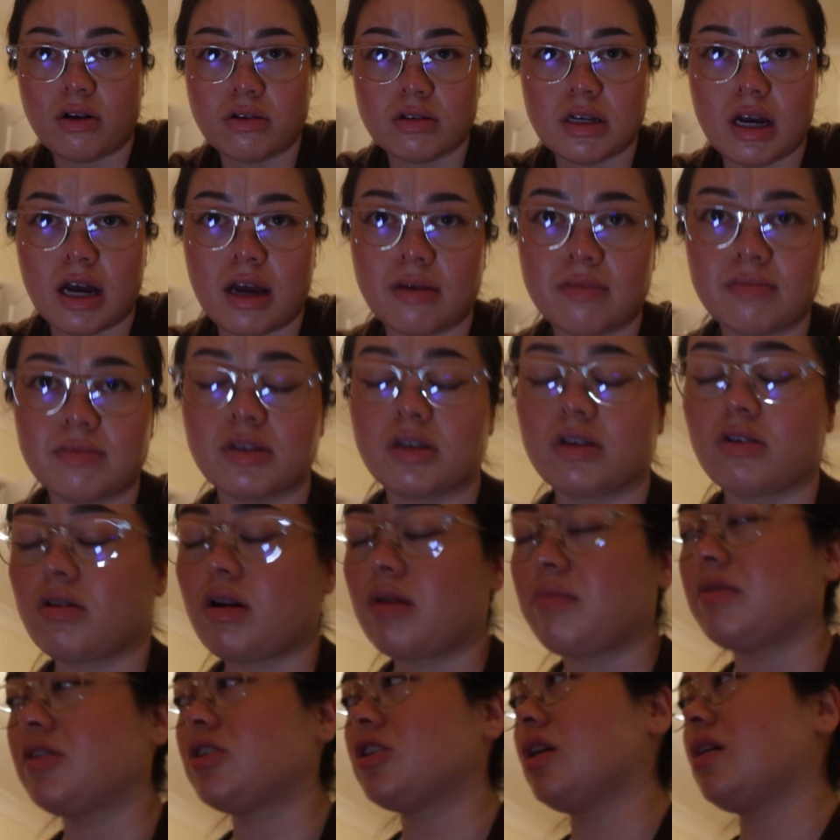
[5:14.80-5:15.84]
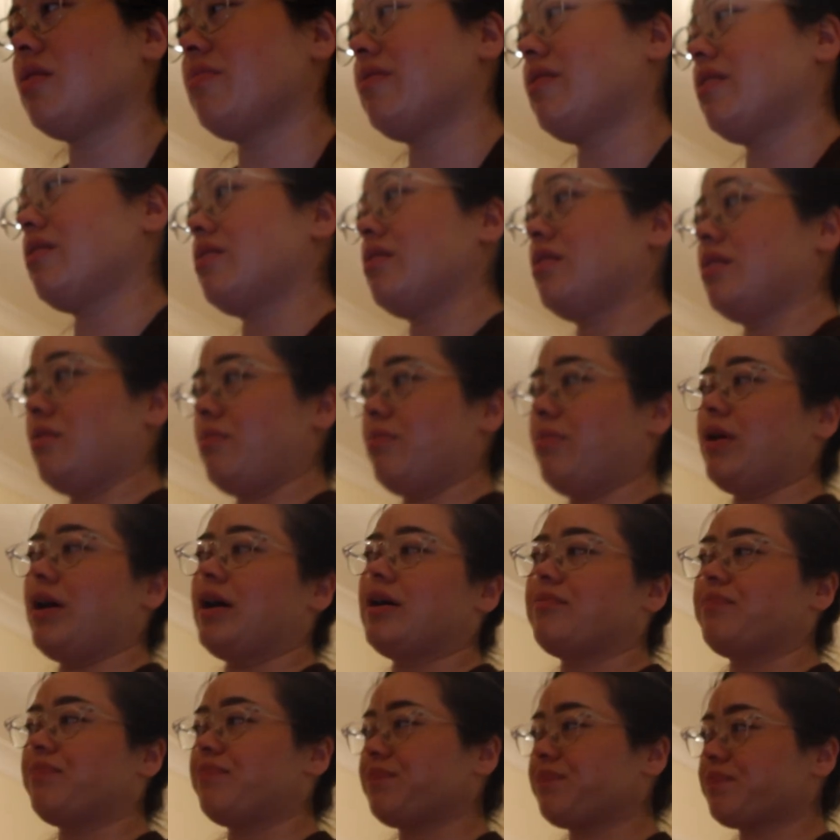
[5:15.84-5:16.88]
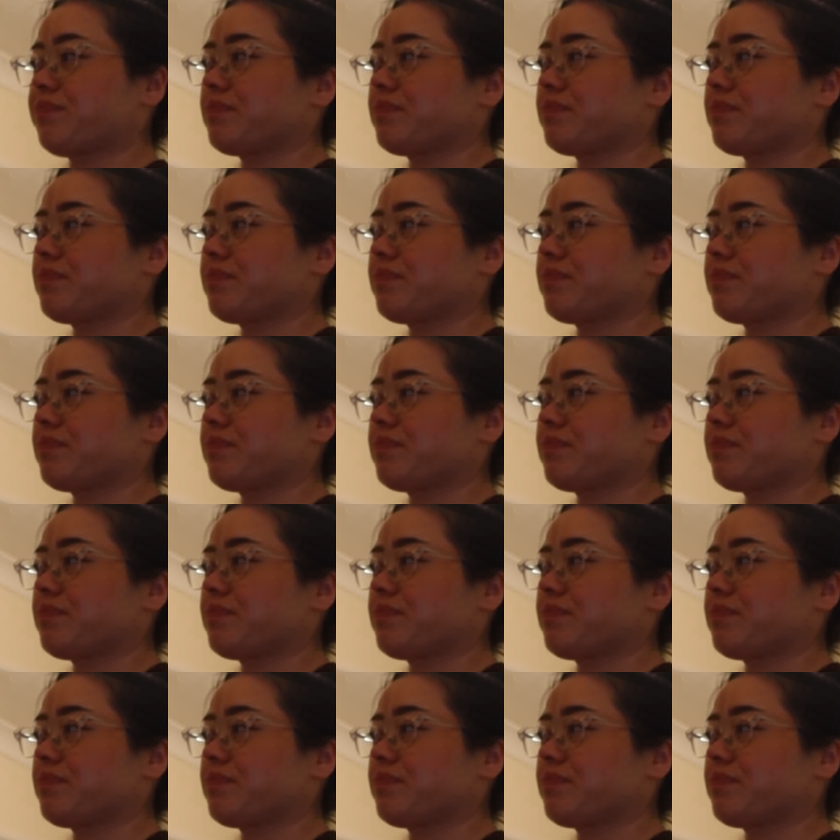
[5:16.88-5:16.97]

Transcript: all times, you know what I mean, Jelly Bean? But